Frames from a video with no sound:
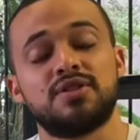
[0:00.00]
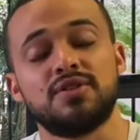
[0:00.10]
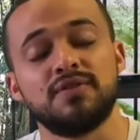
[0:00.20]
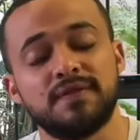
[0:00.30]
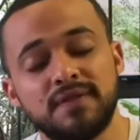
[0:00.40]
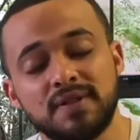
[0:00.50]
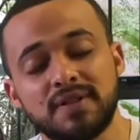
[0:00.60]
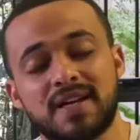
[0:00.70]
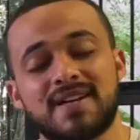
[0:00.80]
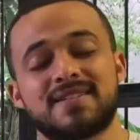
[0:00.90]
Do you
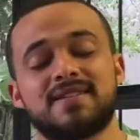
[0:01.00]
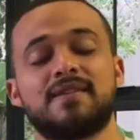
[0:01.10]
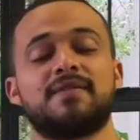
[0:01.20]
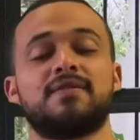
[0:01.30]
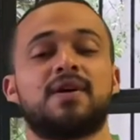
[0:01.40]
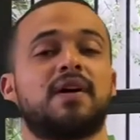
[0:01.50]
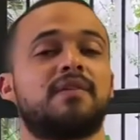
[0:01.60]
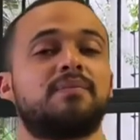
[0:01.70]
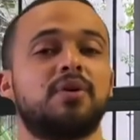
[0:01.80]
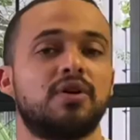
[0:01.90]
feel as if you
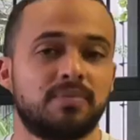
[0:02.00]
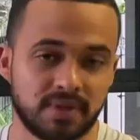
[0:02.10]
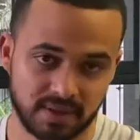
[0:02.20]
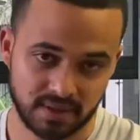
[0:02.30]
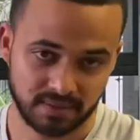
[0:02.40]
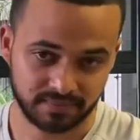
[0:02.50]
have purpose?